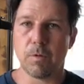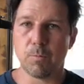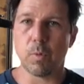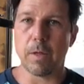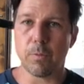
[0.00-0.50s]

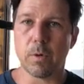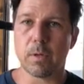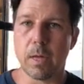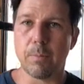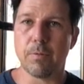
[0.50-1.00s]
breath work
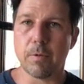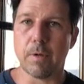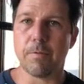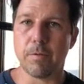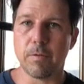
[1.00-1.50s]
type
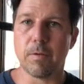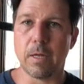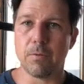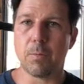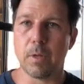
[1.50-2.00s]
stuff, this
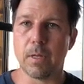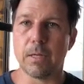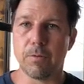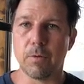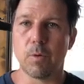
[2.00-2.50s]
intense breathing
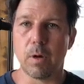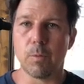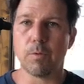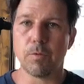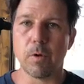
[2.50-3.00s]
is
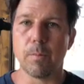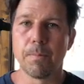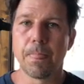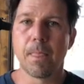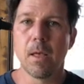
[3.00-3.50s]
incredible. So
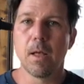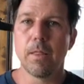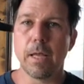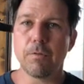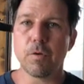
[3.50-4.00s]

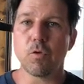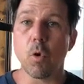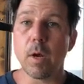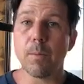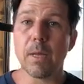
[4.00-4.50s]
thanks for
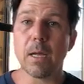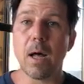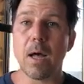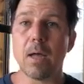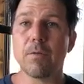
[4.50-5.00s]
joining me,
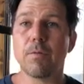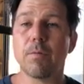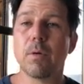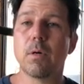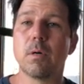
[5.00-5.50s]
guys.
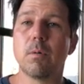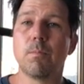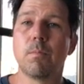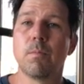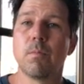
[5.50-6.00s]

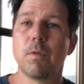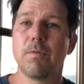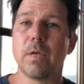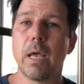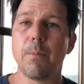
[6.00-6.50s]
If you
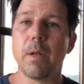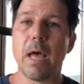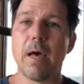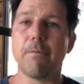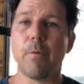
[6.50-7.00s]
came in
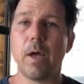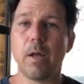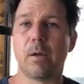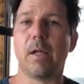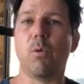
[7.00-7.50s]
halfway and
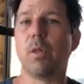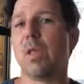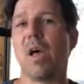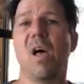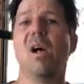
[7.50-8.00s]
you're like, what
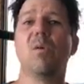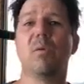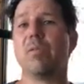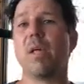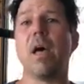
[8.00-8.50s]
the hell
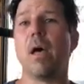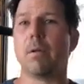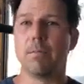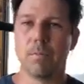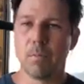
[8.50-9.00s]
was
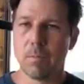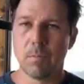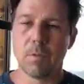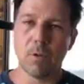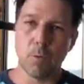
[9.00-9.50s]
that?
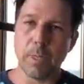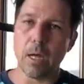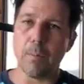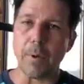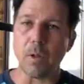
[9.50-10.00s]
It will be
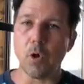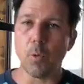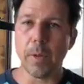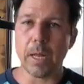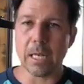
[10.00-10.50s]
up in a little
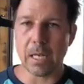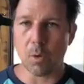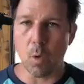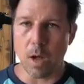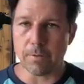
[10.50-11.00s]
bit and you can
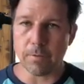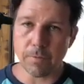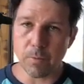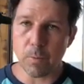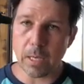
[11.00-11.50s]
watch it
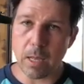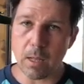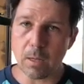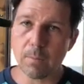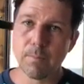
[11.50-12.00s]
from the beginning.